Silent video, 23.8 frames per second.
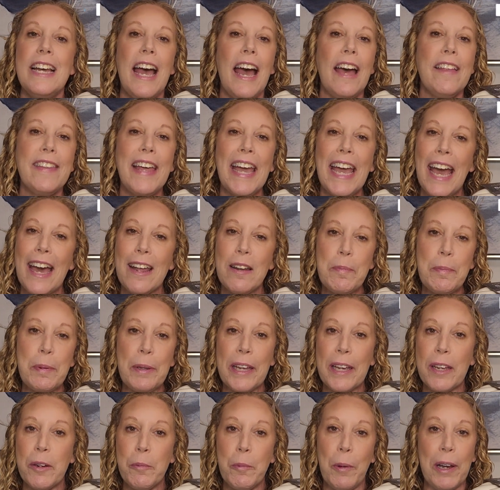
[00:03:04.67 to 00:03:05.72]
And they had a
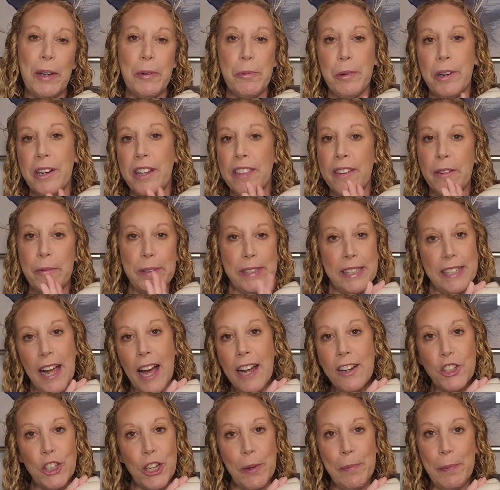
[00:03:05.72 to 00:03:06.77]
plain white one that was
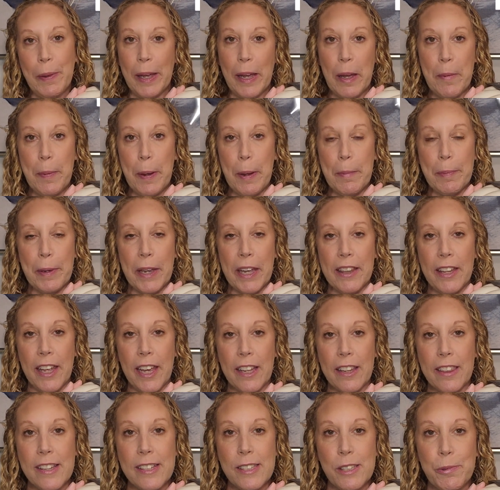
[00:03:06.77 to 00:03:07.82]
not shaped like a pumpkin
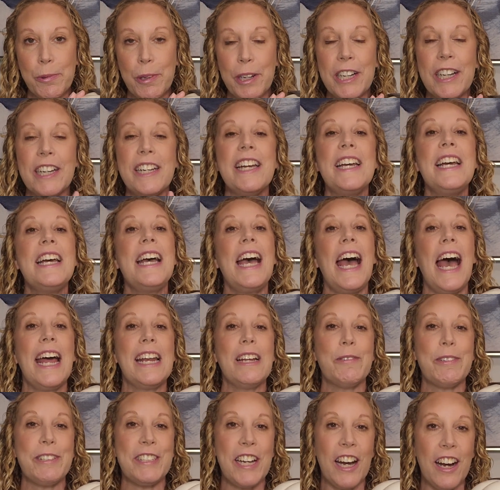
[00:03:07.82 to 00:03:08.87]
like this one. And
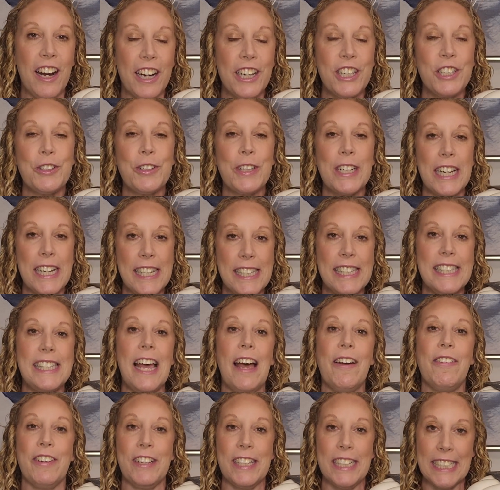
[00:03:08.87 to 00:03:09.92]
it was
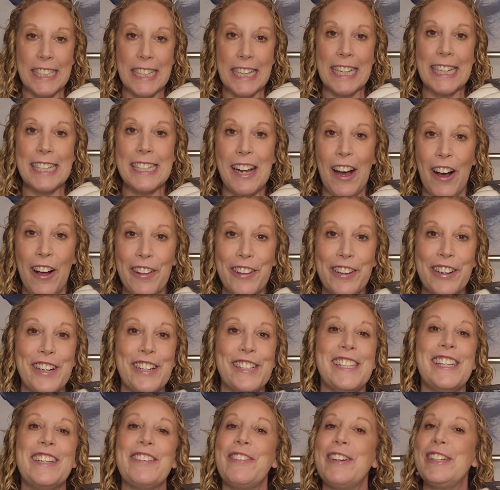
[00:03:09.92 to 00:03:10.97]

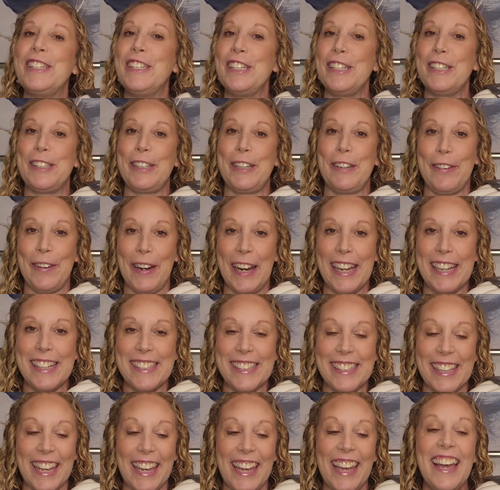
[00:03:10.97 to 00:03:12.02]
$117, which is
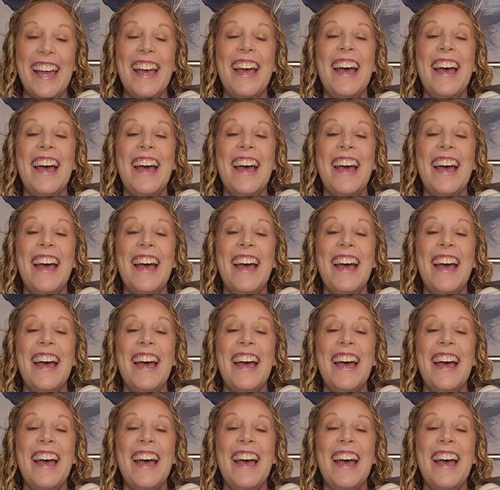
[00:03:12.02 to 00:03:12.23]
crazy.